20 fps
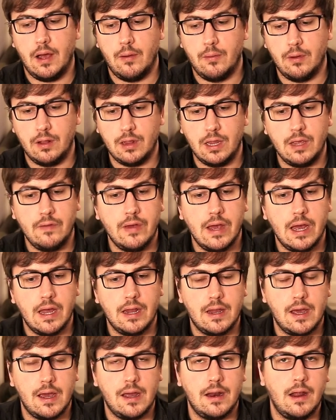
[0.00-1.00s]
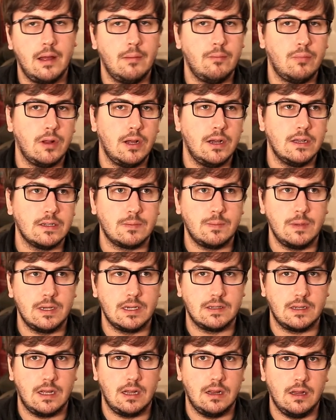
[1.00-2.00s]
I wanna leave it at 99 plus
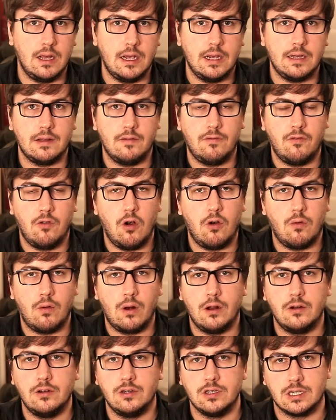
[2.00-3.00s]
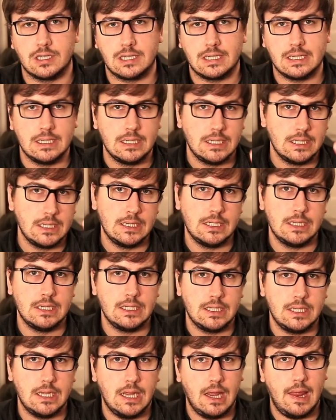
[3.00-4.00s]
because I like the Forerunner just
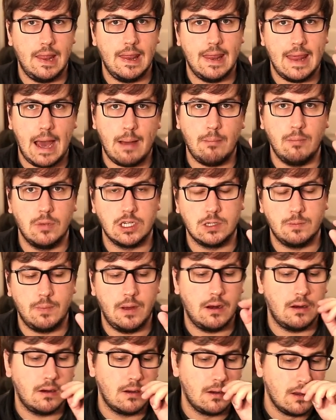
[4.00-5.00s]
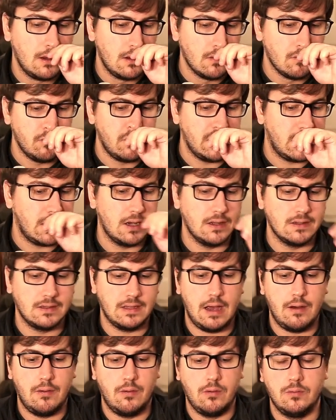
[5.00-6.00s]
that much better because
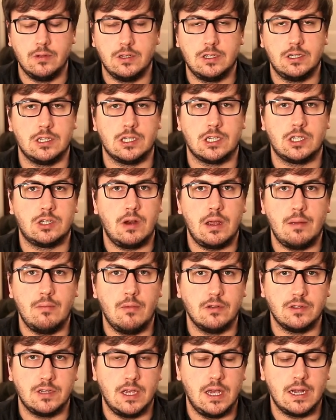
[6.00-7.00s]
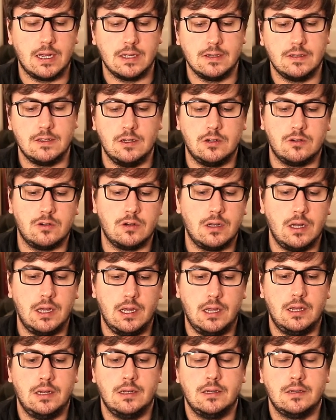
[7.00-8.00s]
that one was just straight mosaic and Citra
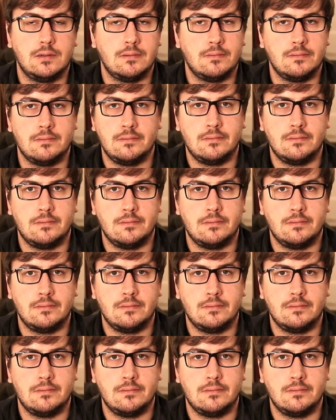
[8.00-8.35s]
and